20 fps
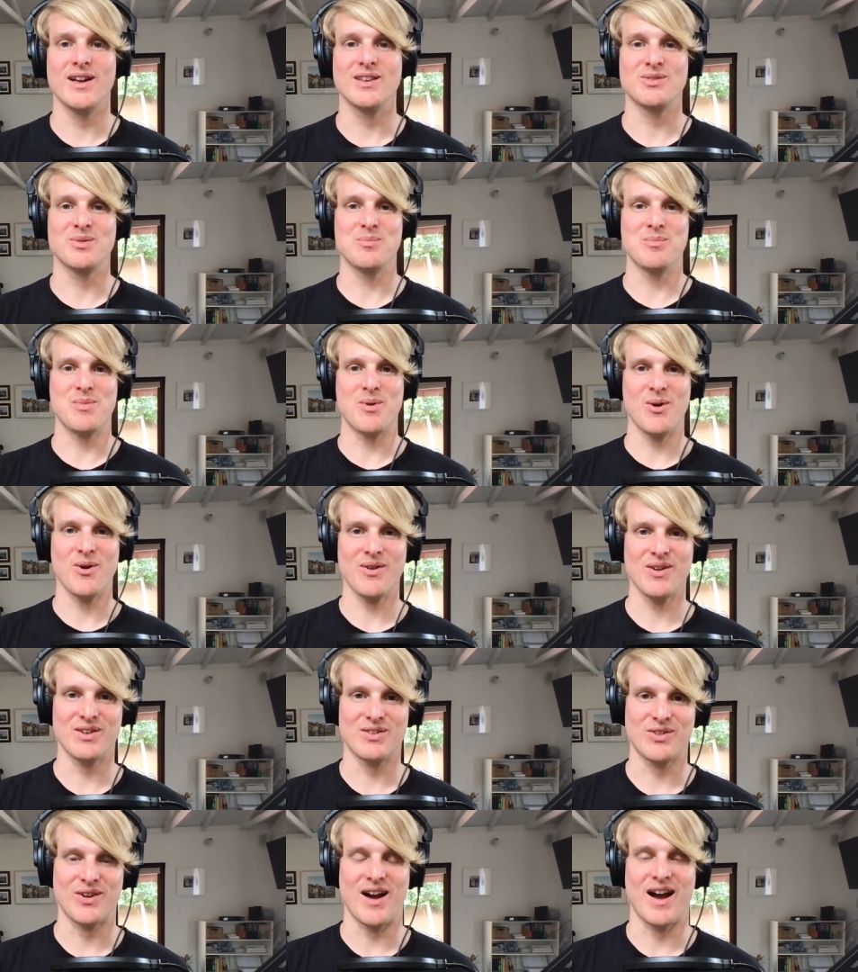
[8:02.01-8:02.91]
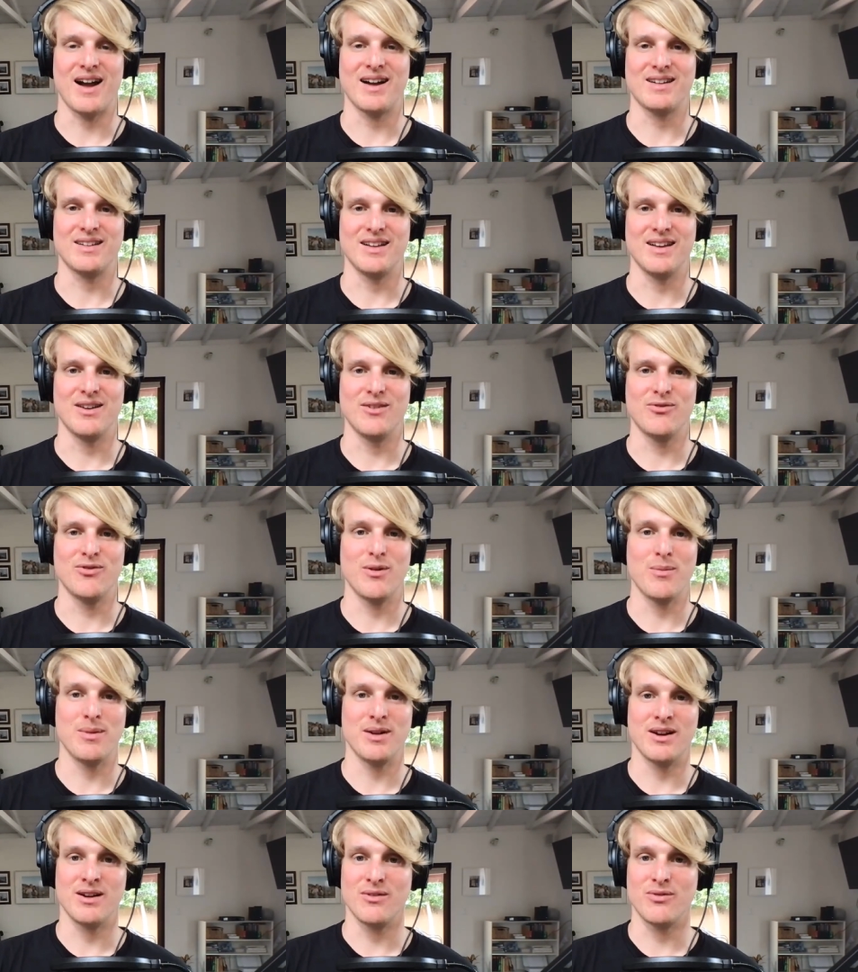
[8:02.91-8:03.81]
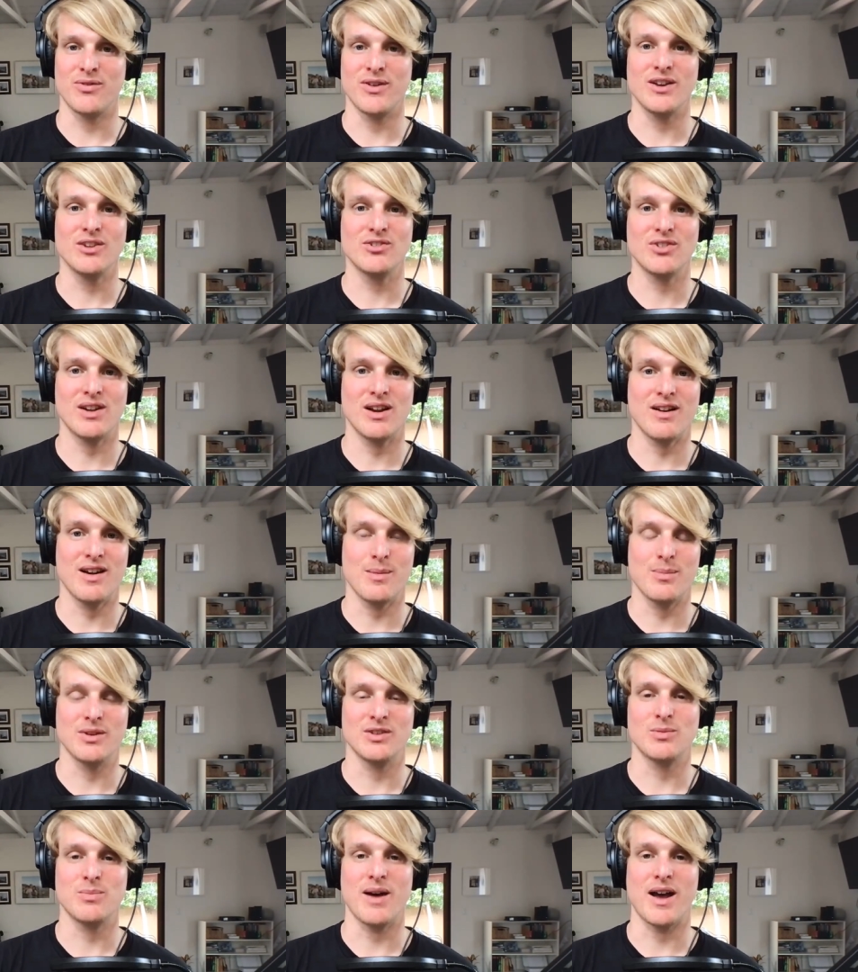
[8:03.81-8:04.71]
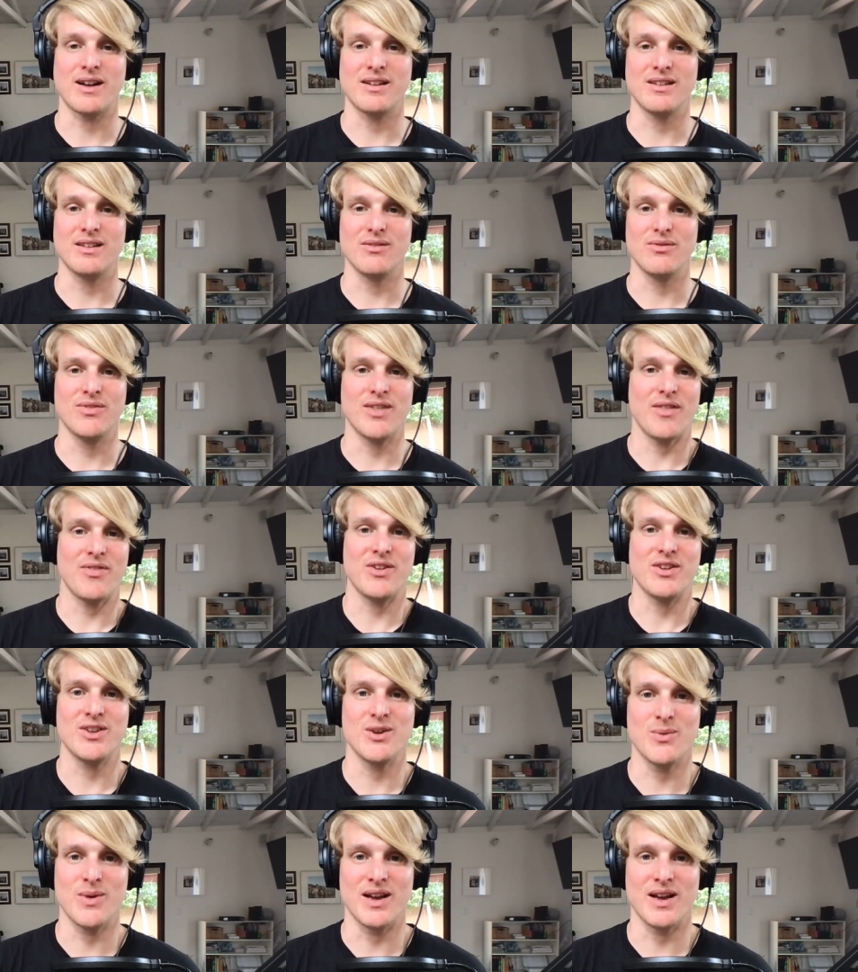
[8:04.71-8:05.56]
it's more attractive from an inflationary perspective than the